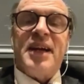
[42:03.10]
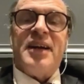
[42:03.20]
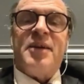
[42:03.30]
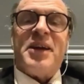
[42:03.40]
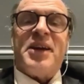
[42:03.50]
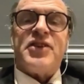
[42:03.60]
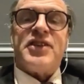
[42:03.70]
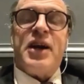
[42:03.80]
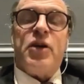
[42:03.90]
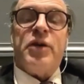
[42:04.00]
because
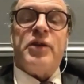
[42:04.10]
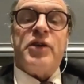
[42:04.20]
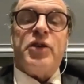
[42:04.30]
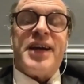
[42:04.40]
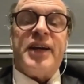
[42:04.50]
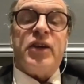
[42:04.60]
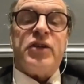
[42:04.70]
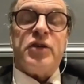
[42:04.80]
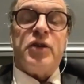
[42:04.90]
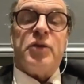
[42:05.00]
now you cannot